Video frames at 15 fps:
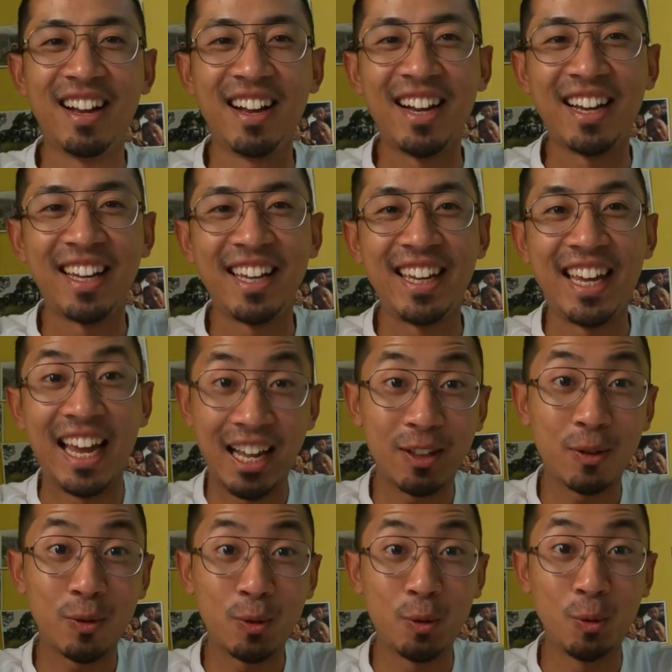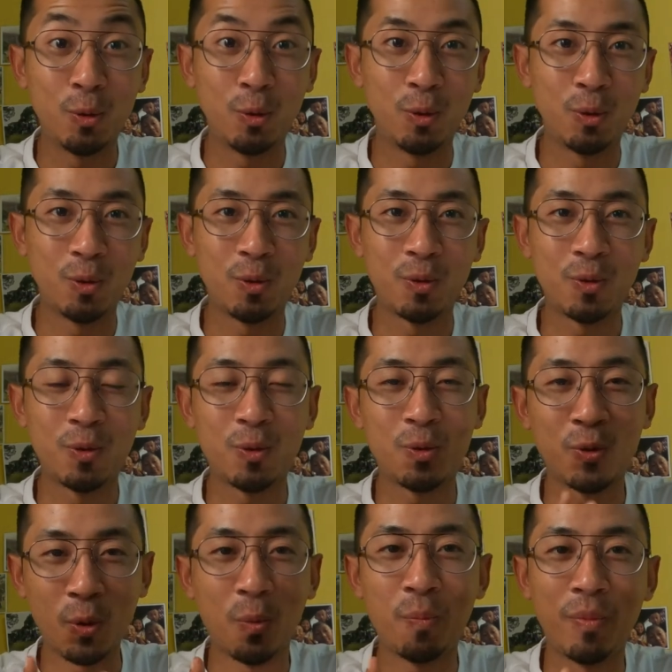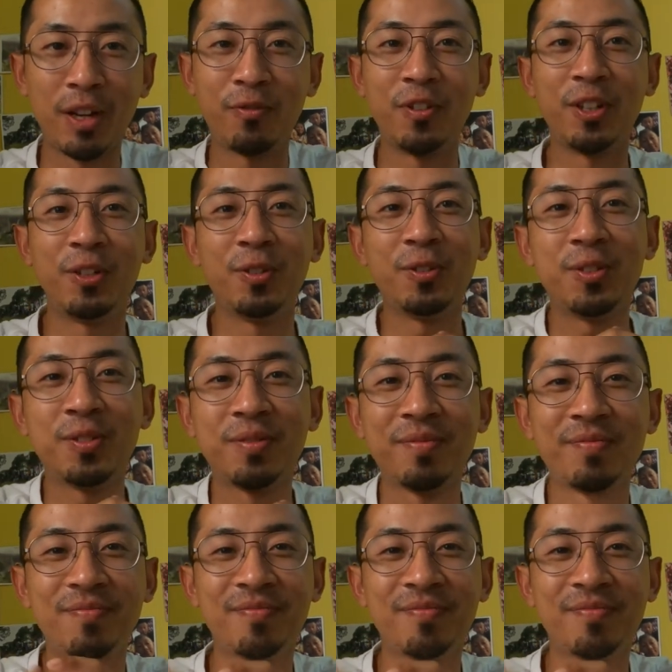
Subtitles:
I had to stop my videos